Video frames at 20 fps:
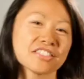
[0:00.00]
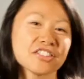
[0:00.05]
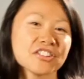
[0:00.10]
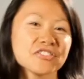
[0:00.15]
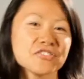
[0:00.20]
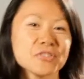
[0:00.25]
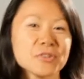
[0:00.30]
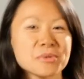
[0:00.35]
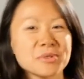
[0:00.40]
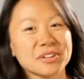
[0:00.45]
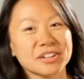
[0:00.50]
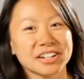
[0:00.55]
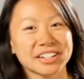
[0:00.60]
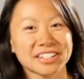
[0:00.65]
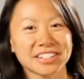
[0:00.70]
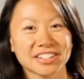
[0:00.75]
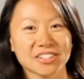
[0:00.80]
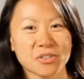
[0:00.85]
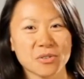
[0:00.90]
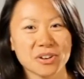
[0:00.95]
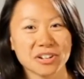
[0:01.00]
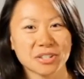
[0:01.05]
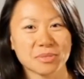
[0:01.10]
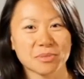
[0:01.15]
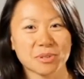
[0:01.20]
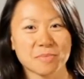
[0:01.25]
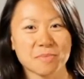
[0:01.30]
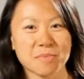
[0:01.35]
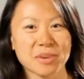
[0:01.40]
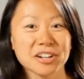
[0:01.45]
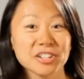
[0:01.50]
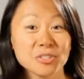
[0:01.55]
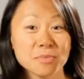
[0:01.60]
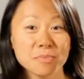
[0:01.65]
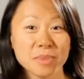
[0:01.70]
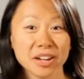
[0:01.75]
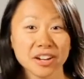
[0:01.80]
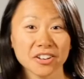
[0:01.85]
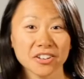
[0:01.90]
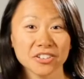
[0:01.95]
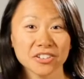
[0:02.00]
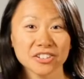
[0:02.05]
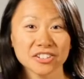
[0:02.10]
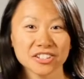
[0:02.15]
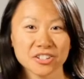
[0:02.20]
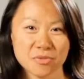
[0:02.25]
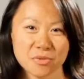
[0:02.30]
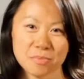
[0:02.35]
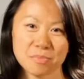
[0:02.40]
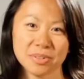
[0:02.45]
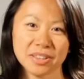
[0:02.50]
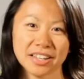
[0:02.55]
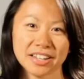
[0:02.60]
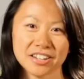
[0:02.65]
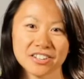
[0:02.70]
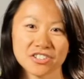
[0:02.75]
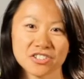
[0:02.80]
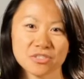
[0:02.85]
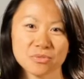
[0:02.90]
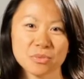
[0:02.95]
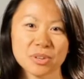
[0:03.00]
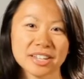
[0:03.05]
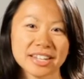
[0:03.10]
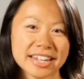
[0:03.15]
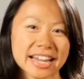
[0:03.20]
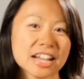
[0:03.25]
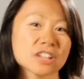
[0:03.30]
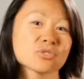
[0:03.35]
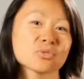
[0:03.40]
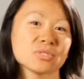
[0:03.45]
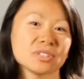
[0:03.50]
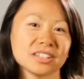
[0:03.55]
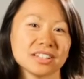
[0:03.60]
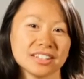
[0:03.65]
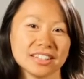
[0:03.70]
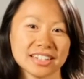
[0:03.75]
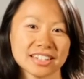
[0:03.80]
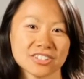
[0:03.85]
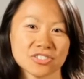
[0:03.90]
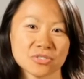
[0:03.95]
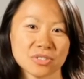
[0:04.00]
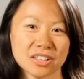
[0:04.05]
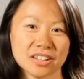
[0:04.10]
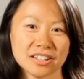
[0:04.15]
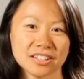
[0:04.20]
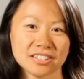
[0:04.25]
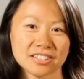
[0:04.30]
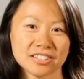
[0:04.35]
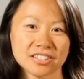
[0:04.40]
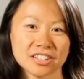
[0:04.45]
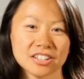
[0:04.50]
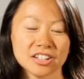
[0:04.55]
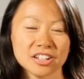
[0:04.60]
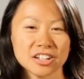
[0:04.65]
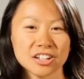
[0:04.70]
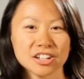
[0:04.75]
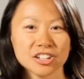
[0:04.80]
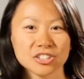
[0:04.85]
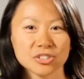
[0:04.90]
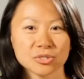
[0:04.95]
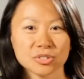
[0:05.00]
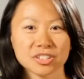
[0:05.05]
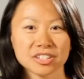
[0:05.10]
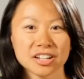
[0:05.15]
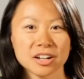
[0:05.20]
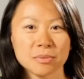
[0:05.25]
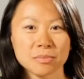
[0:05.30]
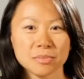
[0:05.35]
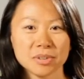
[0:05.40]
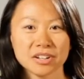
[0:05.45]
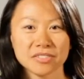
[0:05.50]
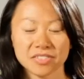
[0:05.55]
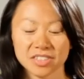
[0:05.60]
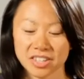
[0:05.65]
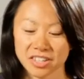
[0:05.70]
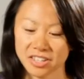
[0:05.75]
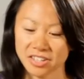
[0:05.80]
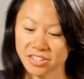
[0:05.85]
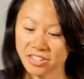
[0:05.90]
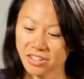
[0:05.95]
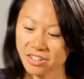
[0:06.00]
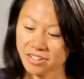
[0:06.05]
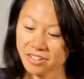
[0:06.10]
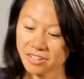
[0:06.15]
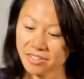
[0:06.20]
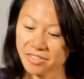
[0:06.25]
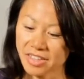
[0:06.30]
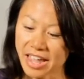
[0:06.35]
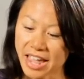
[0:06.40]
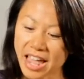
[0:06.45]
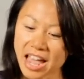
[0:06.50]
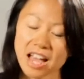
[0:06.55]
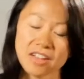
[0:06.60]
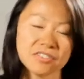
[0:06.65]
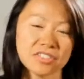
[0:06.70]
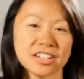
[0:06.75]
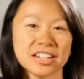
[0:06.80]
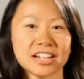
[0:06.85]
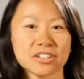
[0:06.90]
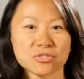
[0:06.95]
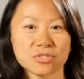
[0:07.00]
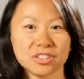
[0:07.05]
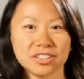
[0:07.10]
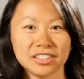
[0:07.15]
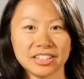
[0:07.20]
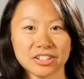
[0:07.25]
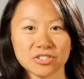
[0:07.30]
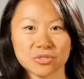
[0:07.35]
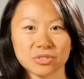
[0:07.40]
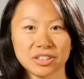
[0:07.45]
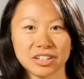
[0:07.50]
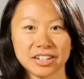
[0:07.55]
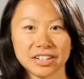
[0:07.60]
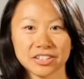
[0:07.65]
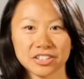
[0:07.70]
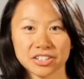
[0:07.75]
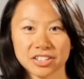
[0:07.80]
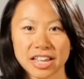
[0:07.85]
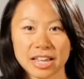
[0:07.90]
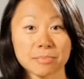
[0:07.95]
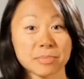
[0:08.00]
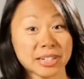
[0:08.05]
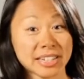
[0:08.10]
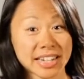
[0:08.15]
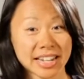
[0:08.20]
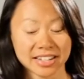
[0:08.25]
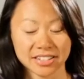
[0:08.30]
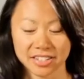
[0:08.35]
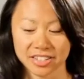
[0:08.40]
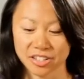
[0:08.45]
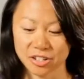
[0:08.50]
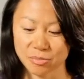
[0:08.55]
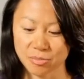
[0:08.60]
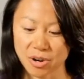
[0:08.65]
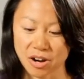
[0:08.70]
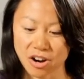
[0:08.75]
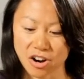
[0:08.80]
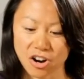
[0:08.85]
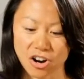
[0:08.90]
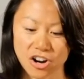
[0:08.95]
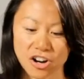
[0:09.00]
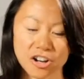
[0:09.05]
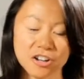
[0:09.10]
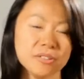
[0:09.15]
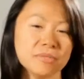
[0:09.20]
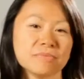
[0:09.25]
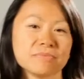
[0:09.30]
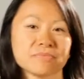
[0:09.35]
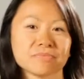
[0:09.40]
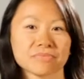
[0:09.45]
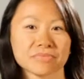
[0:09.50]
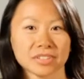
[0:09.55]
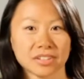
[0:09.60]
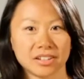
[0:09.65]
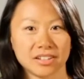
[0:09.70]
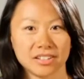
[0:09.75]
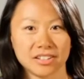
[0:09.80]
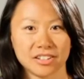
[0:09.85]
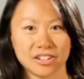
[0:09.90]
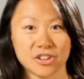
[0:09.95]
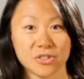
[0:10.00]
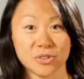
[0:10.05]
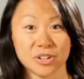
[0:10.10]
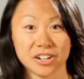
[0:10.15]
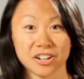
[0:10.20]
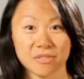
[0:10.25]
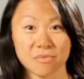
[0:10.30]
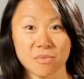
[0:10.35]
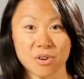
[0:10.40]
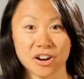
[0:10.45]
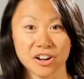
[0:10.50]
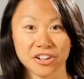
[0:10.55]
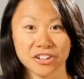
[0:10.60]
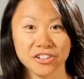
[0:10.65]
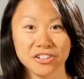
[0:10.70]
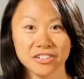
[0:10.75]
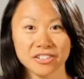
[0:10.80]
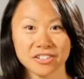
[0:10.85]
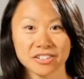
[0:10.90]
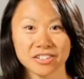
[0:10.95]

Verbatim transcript: Therefore, it's going to be much better to replenish with natural electrolytes. So some of these that have the natural electrolytes and potassium are coconut water,